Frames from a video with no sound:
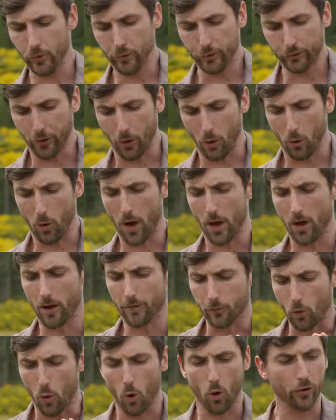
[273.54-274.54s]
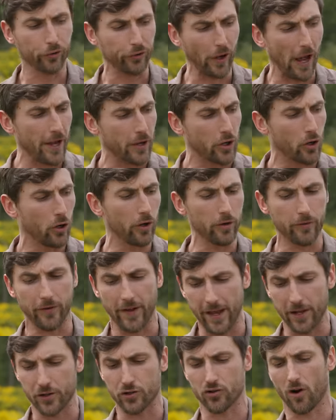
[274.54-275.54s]
So, of course, I could have
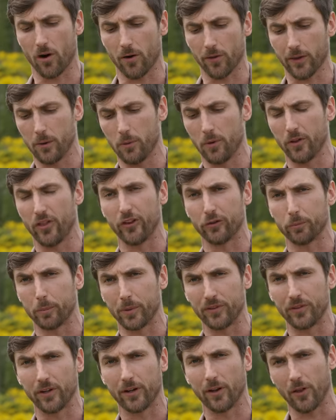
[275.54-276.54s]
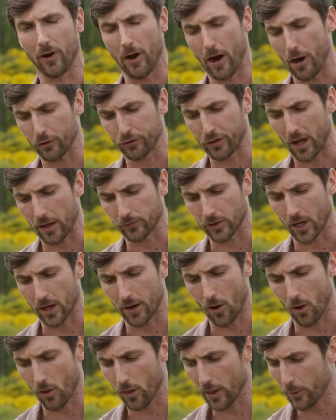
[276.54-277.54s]
hit Charlie with this particular airsoft
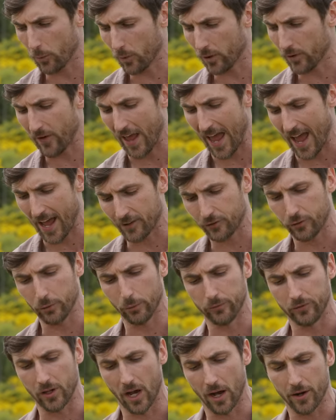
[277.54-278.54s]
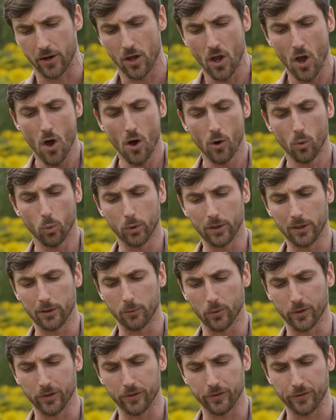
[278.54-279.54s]
gun. All I would have had to have done
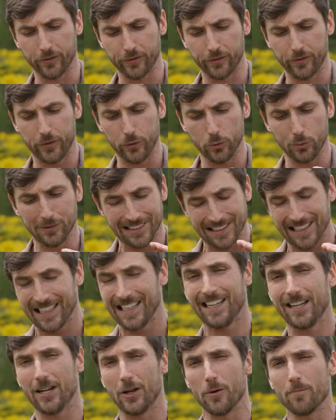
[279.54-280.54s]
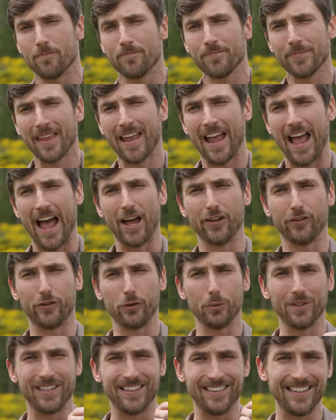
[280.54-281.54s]
was to lead him as
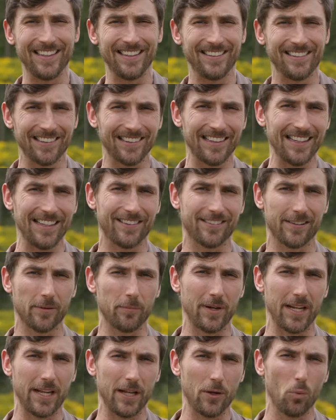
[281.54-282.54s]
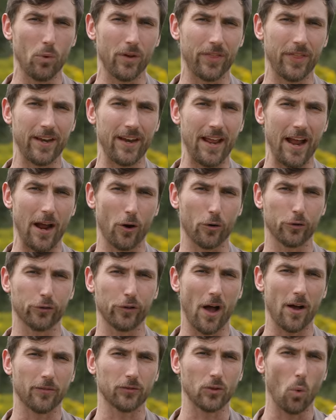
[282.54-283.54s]
you would need to lead somebody with an
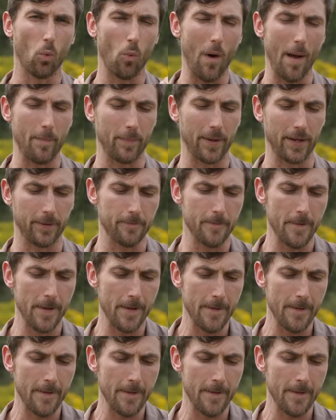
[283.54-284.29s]
airsoft weapon.